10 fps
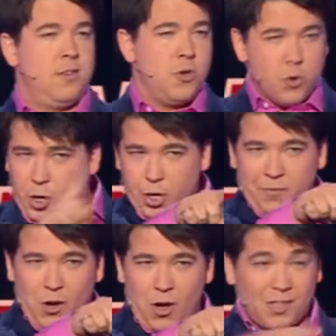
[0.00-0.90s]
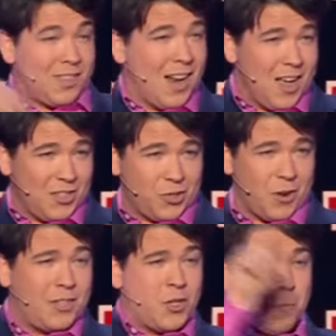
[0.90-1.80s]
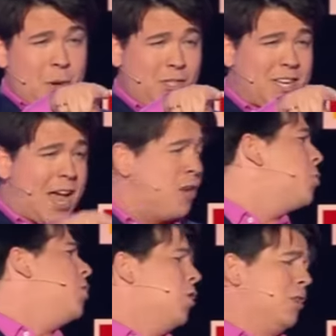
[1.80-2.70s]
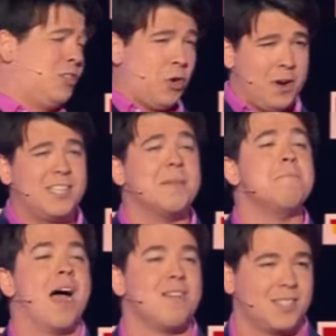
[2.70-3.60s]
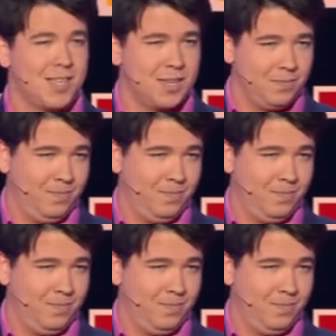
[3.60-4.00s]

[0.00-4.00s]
You could have gone at the last straight, you pussied out, we all saw it, embarrassing.